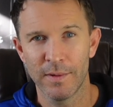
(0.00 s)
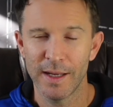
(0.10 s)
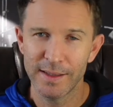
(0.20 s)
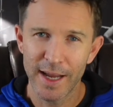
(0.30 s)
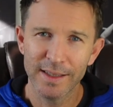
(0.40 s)

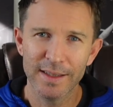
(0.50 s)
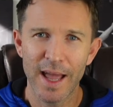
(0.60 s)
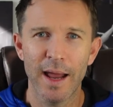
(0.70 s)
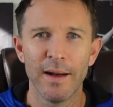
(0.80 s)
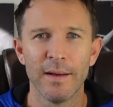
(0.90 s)
And text
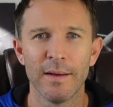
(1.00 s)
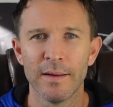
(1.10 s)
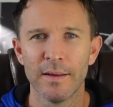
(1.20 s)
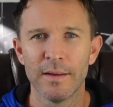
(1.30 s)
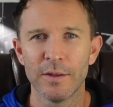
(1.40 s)
that
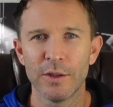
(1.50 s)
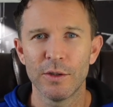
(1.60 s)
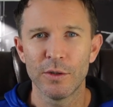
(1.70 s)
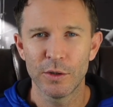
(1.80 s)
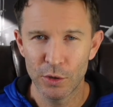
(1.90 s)

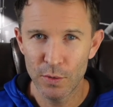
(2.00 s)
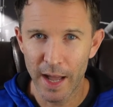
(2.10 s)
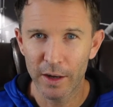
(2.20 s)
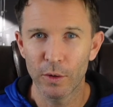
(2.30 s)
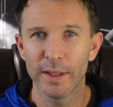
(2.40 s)
to
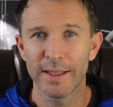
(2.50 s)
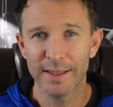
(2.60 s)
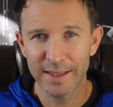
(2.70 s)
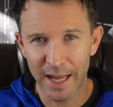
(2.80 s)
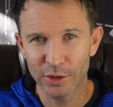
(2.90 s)
that goalie.
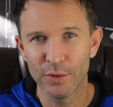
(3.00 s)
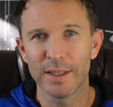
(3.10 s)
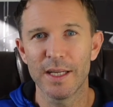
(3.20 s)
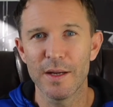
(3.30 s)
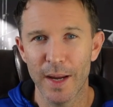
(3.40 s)
Text that to a
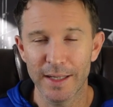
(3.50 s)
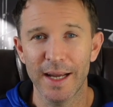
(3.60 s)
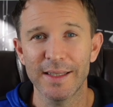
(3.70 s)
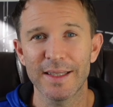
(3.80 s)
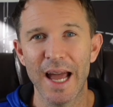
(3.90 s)
teammate.
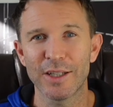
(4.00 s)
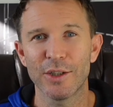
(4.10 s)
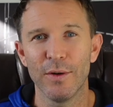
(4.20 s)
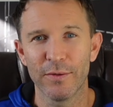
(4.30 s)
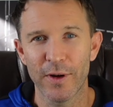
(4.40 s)
Text that
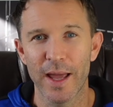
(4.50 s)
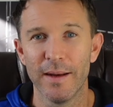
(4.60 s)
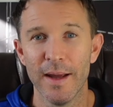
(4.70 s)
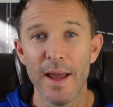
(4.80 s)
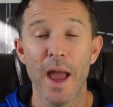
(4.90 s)
to a
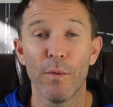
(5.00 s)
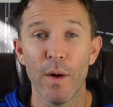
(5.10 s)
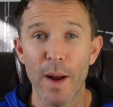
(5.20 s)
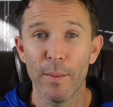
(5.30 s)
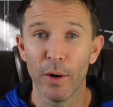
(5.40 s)
friend. And
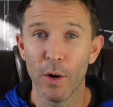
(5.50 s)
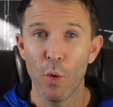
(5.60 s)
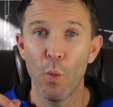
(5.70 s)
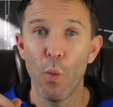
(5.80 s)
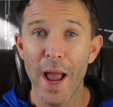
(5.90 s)

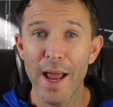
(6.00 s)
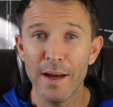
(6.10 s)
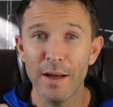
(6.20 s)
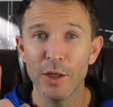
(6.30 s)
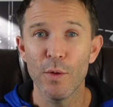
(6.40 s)
remember,
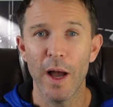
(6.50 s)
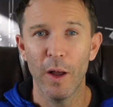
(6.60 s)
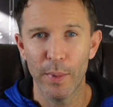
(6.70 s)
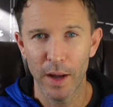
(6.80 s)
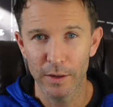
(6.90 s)
when you
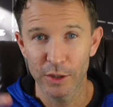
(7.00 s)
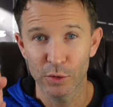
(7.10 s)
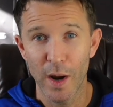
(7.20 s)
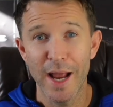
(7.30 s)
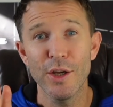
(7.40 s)
help others,
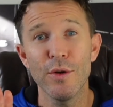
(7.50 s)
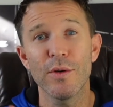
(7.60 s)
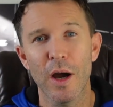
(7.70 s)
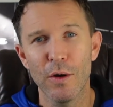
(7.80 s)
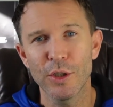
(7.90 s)
when you
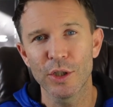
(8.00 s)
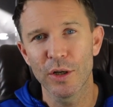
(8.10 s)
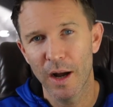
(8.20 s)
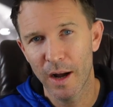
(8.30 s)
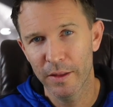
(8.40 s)
coach
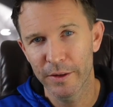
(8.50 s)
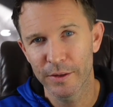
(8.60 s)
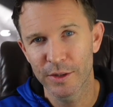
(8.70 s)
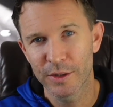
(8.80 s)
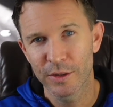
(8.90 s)

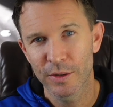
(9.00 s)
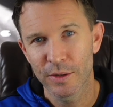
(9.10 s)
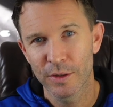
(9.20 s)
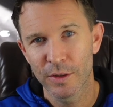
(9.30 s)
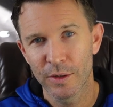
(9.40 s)
others,
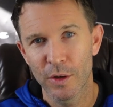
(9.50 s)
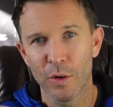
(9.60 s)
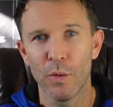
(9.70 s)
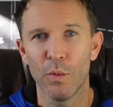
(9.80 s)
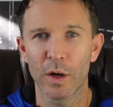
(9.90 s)

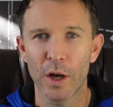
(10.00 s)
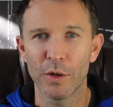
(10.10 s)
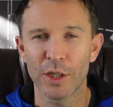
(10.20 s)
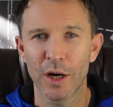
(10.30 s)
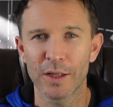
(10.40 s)
we're
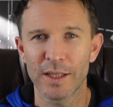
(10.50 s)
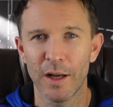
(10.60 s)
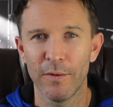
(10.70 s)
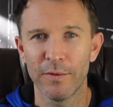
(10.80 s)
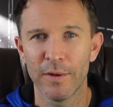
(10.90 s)
coaching
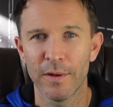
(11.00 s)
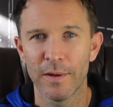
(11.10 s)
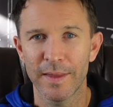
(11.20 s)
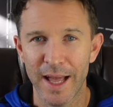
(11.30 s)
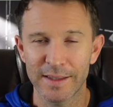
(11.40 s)
ourselves.
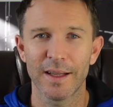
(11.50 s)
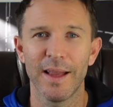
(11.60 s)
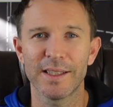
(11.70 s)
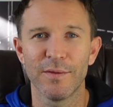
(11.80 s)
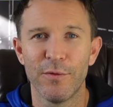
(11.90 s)
That's the
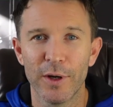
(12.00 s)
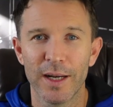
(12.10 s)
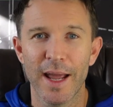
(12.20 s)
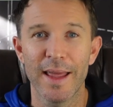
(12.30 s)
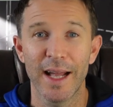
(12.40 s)
lesson for
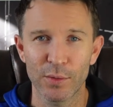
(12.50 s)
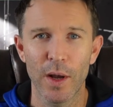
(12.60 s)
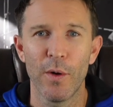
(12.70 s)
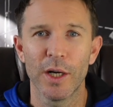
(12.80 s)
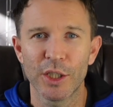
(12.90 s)
today. That's what
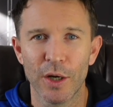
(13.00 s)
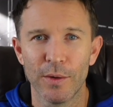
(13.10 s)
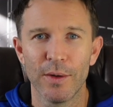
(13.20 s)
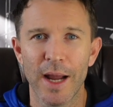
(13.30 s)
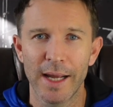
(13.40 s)
I wanted to share
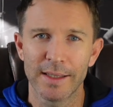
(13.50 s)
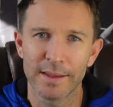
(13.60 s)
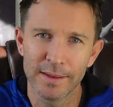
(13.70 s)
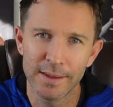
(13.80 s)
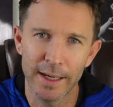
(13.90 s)
with you
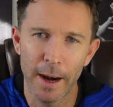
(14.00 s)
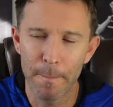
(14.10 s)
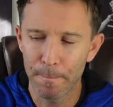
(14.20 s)
guys. Take care.